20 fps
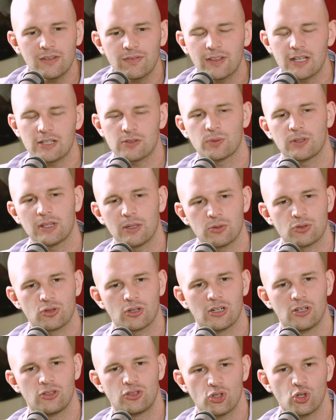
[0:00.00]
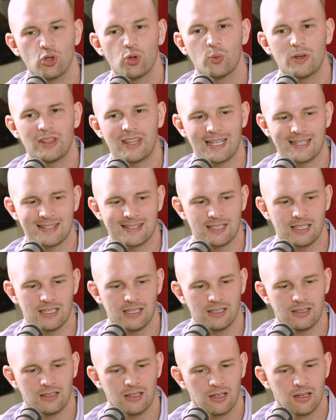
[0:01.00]
if that's what they were trying to do with that
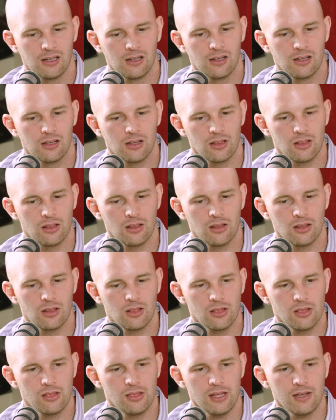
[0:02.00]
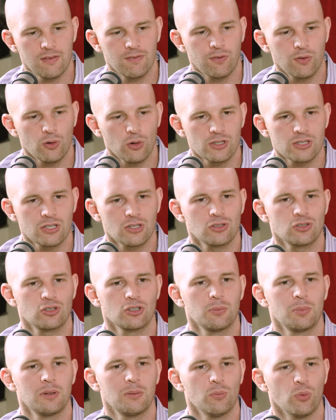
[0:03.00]
scene, their voices should
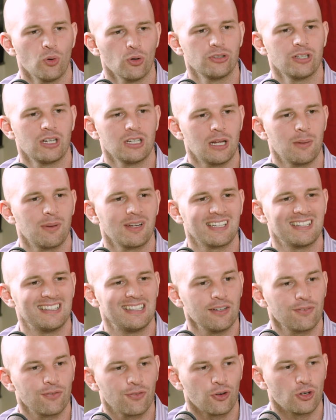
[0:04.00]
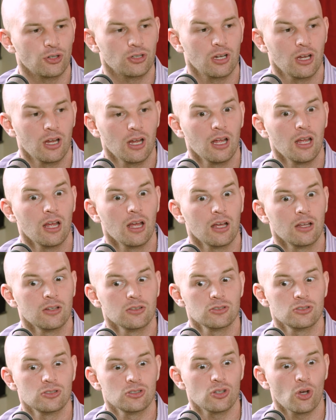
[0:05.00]
have been more dynamic and different
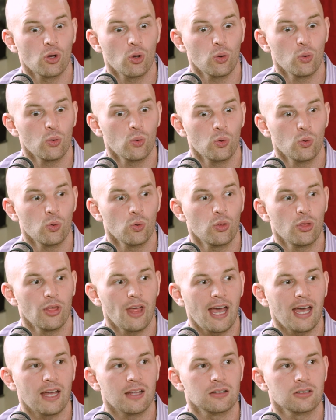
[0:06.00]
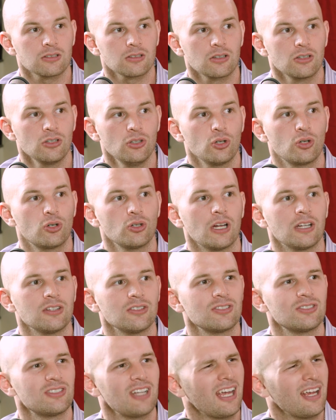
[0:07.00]
so that you could
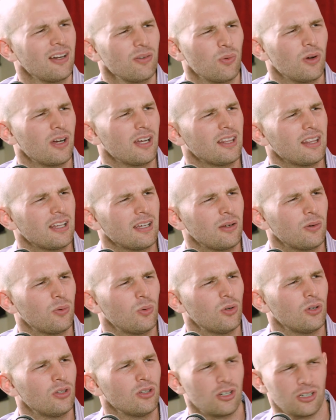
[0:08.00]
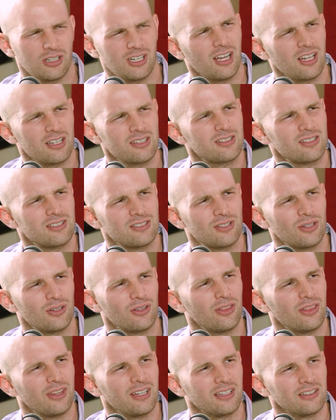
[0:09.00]
understand why they were not cast in
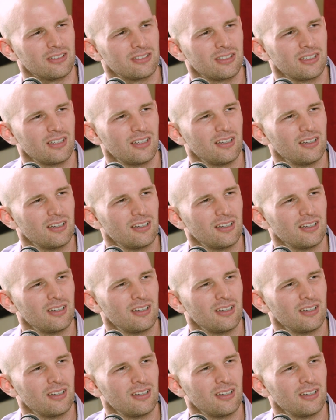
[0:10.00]
certain things.